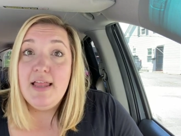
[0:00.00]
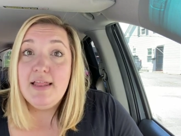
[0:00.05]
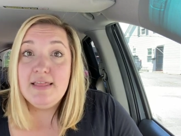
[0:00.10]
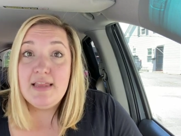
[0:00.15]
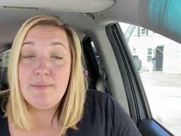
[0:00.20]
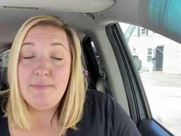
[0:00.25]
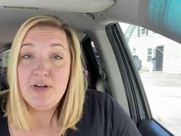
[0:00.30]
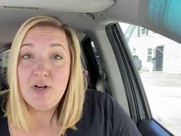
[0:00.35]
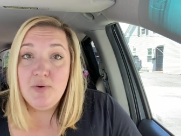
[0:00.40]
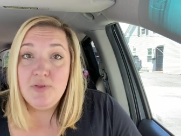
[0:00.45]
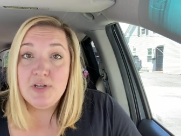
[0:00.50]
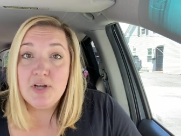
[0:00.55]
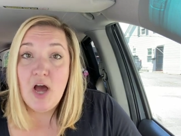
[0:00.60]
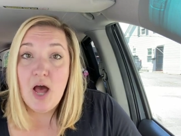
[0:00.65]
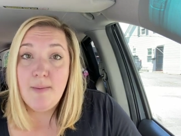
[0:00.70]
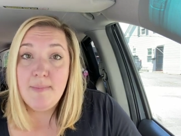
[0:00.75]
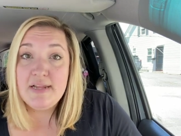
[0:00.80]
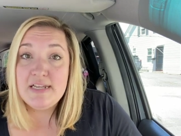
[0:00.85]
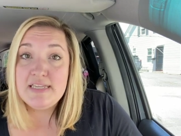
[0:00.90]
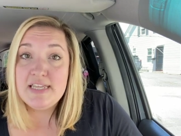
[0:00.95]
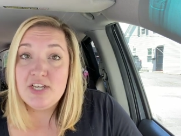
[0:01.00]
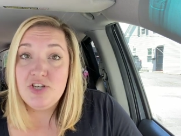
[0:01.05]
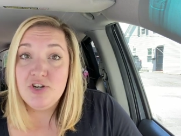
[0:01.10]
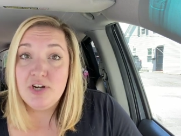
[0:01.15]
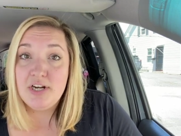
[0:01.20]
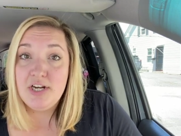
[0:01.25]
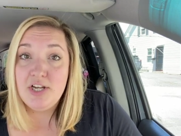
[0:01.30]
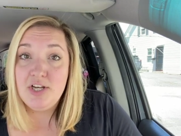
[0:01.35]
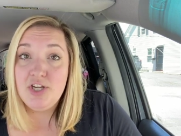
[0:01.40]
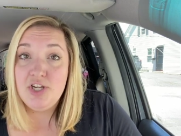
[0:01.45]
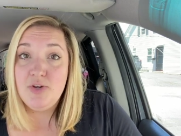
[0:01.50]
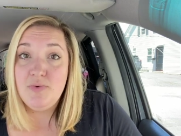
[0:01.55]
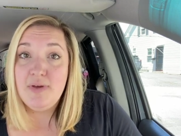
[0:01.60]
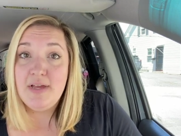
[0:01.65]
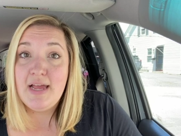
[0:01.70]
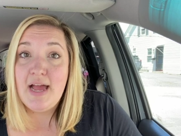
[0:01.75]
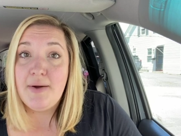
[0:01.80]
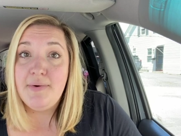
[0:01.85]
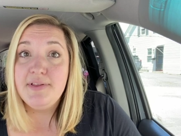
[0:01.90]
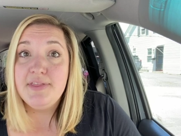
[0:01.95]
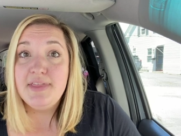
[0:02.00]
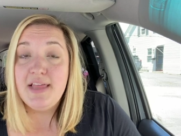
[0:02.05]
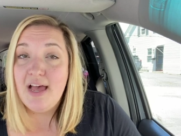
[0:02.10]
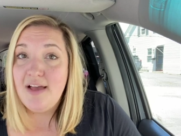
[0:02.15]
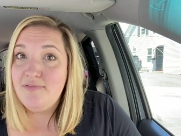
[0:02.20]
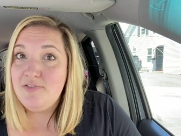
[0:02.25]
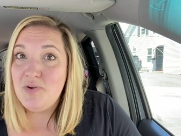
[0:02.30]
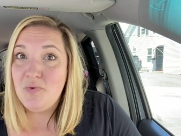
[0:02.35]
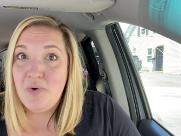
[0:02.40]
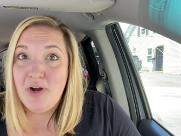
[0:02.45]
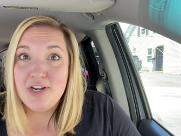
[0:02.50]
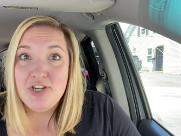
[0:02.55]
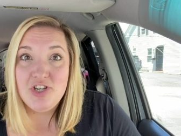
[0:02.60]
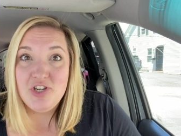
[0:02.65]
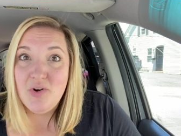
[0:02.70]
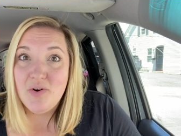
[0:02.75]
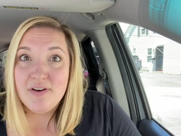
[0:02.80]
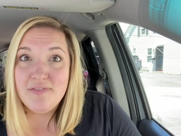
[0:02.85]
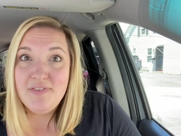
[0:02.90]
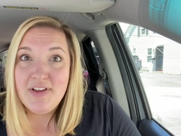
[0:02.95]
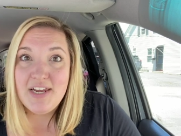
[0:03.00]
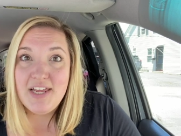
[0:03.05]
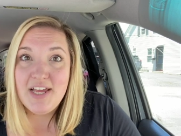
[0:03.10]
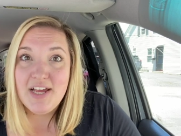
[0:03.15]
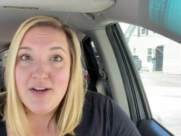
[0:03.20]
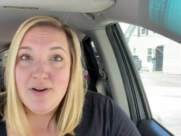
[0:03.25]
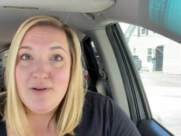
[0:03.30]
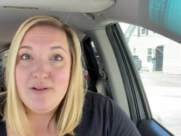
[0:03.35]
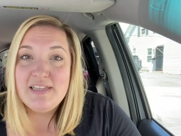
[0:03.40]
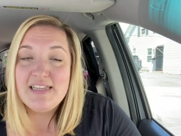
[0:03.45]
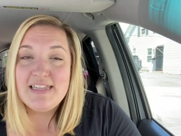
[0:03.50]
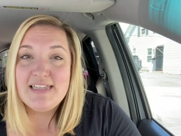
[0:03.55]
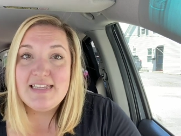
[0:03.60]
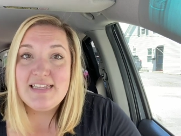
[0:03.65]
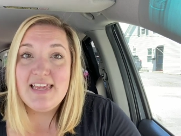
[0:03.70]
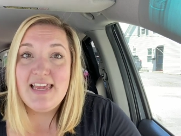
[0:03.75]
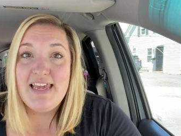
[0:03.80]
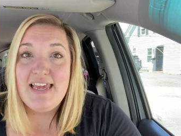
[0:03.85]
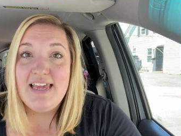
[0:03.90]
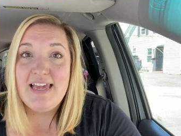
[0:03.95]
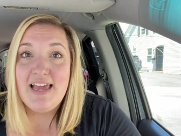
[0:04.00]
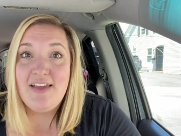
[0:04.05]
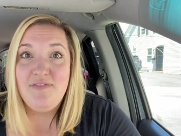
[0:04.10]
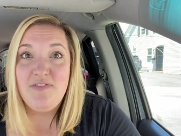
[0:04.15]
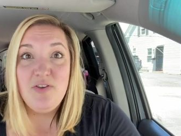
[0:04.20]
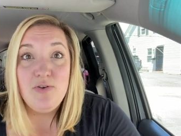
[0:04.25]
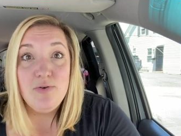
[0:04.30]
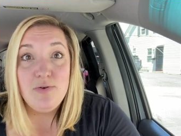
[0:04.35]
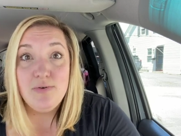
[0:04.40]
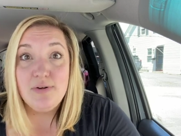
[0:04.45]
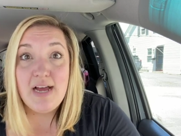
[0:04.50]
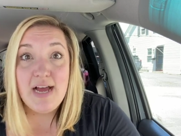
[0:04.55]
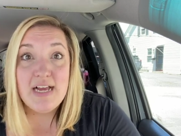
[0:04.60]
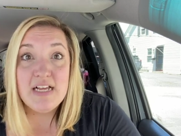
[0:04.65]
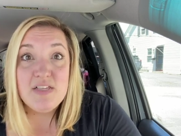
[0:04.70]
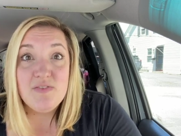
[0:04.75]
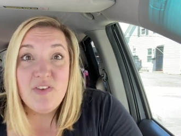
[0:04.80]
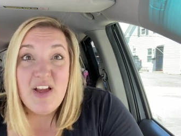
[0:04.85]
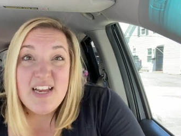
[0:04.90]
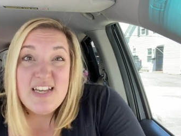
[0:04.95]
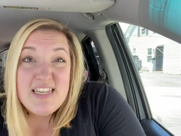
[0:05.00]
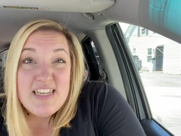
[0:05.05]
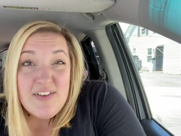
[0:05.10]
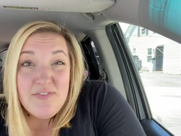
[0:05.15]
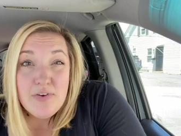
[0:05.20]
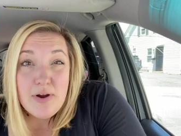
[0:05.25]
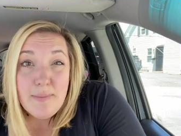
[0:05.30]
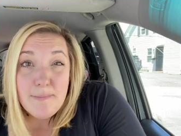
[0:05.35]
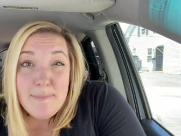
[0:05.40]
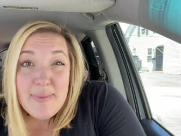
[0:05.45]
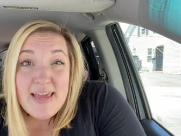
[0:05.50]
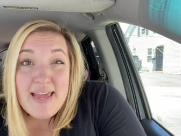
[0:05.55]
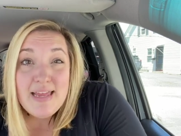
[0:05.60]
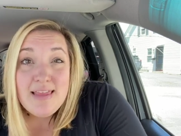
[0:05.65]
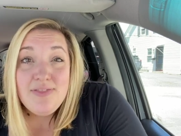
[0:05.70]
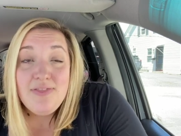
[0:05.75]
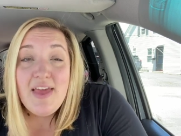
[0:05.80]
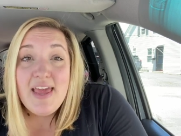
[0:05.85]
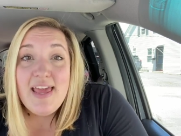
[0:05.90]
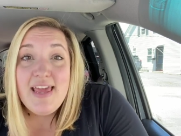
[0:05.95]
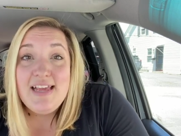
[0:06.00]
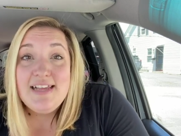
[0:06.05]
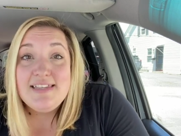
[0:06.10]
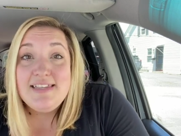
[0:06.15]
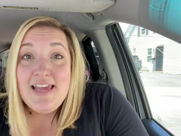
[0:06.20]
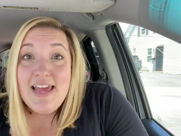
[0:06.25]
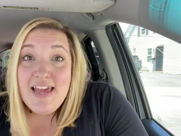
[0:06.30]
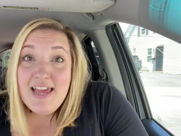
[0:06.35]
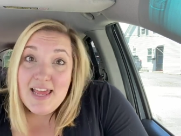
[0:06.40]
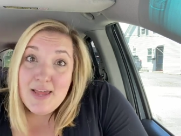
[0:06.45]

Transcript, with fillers: let me know in the comments that you're going to do it. I would love to watch your videos and see if you guys find different pink things.